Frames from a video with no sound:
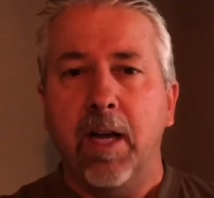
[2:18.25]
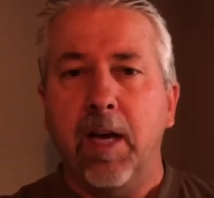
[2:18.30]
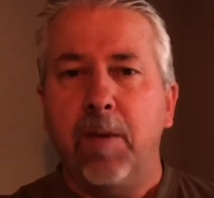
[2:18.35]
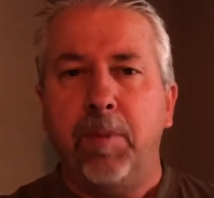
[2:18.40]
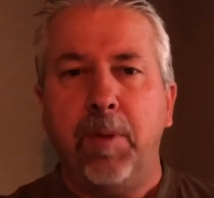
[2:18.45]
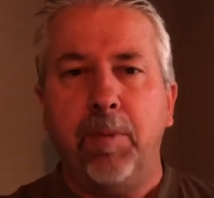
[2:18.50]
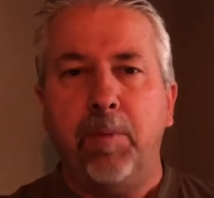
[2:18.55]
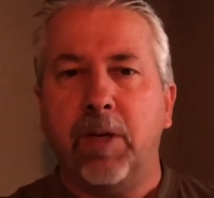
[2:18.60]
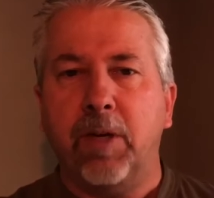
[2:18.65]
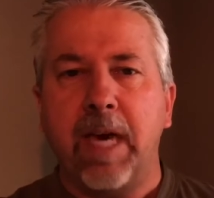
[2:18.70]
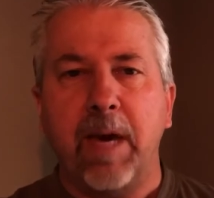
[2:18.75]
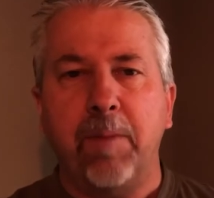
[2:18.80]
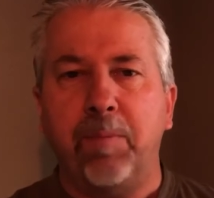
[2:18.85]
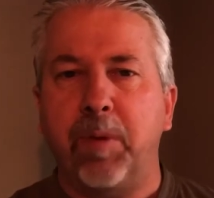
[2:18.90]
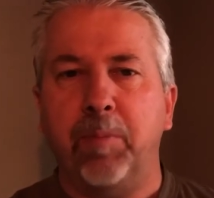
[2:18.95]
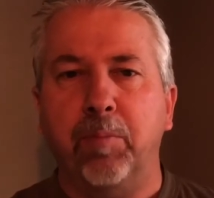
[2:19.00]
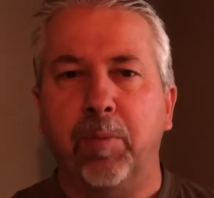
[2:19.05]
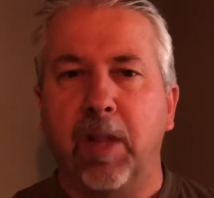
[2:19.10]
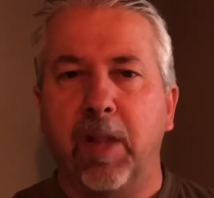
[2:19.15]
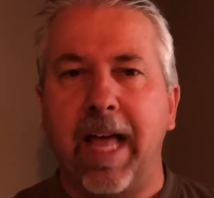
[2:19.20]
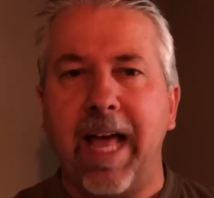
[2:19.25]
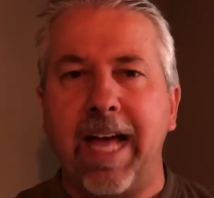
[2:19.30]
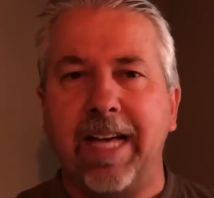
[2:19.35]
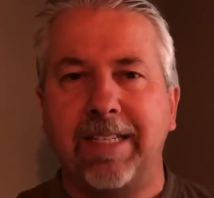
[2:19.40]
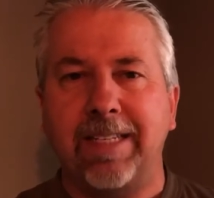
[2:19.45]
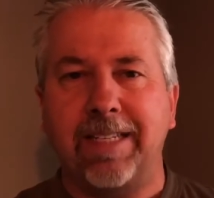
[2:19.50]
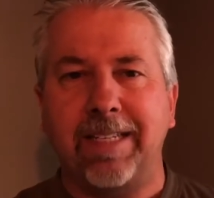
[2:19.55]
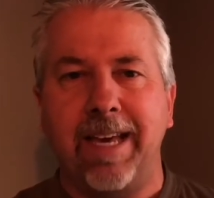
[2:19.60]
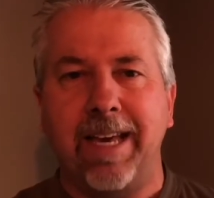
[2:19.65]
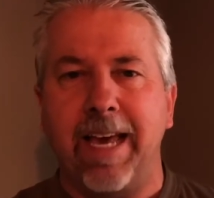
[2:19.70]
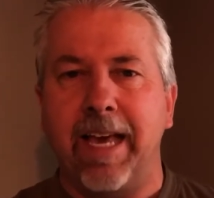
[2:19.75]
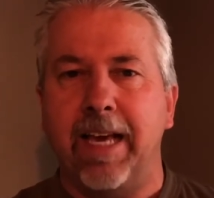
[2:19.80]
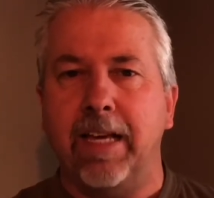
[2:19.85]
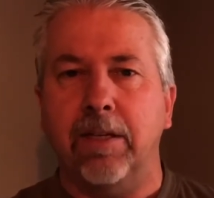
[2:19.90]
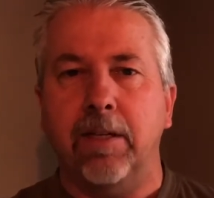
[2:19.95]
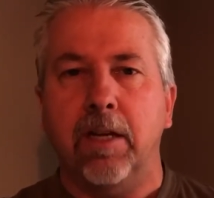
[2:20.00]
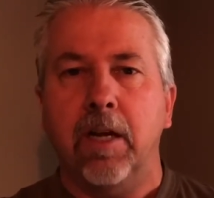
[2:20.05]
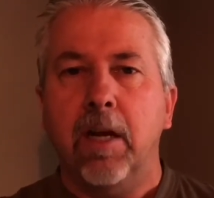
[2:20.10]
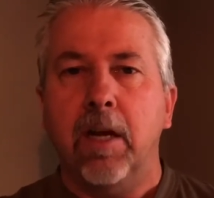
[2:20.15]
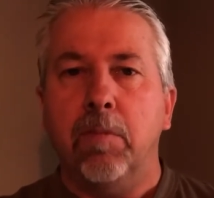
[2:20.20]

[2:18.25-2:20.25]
People can't be blessed and